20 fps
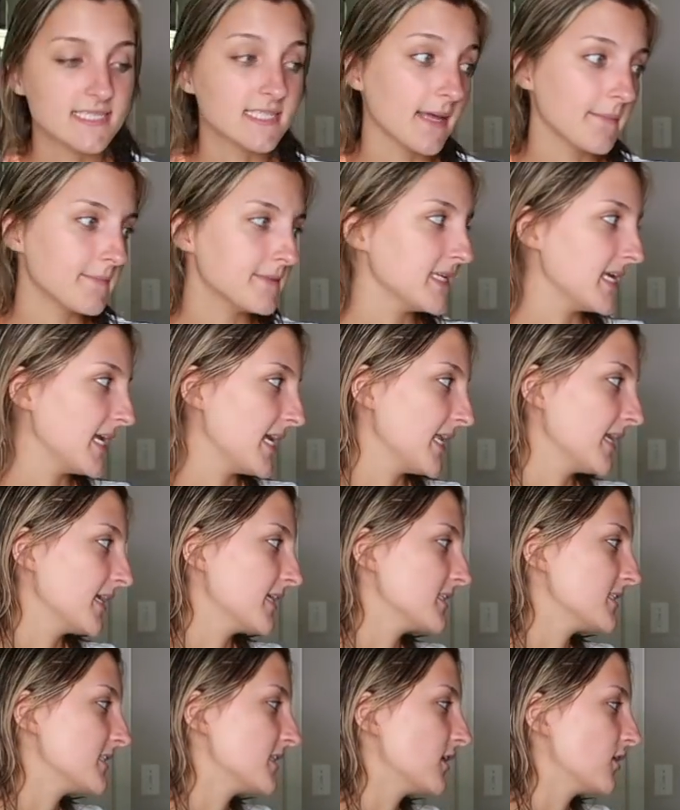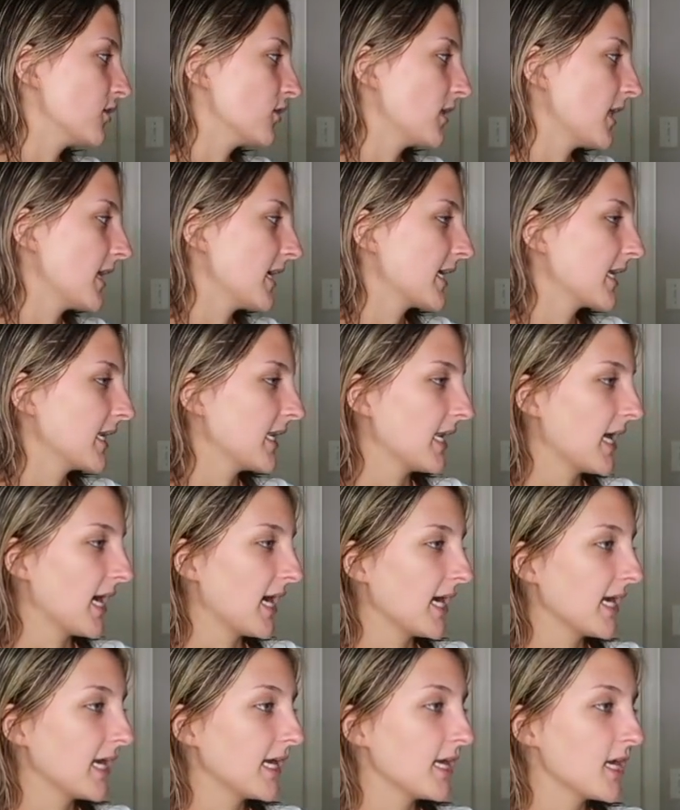slept in until like
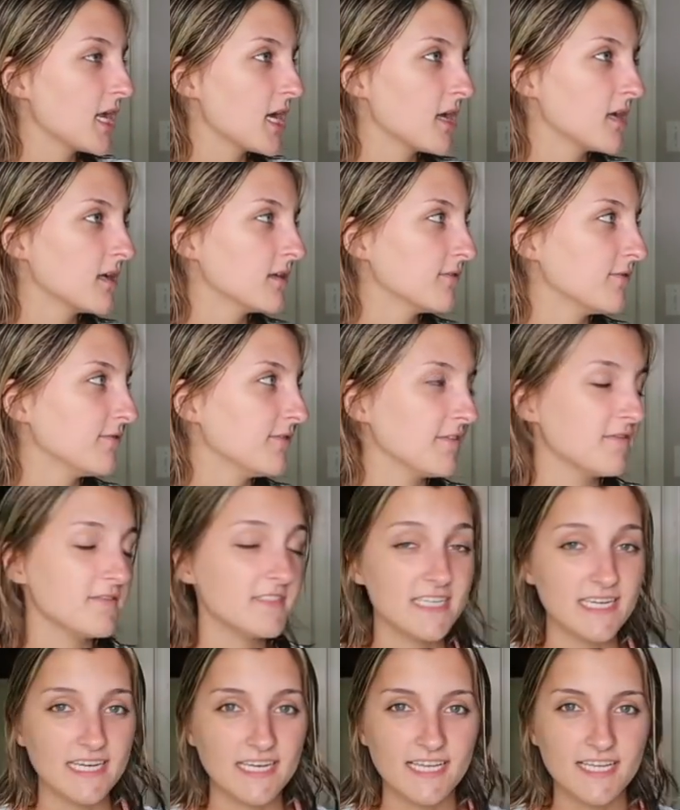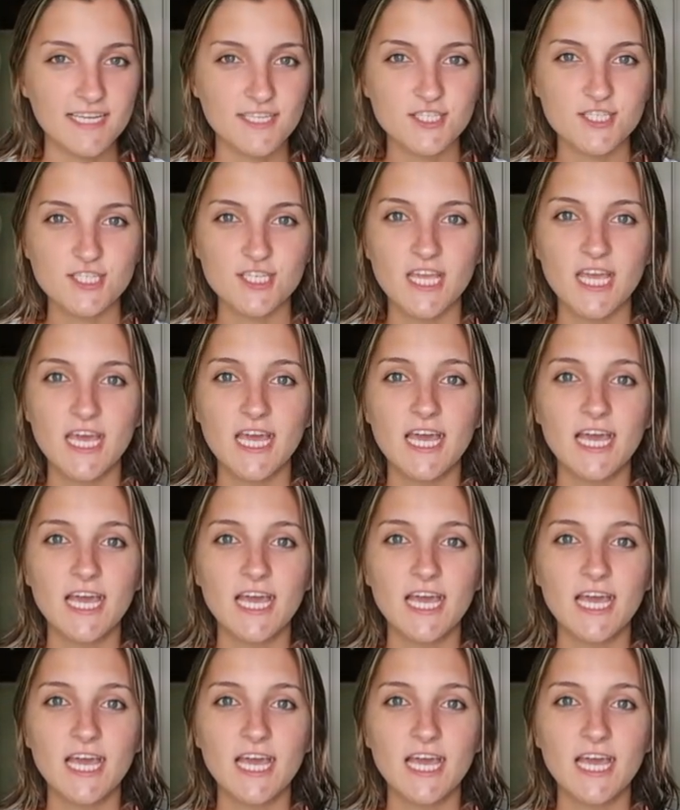9:15ish.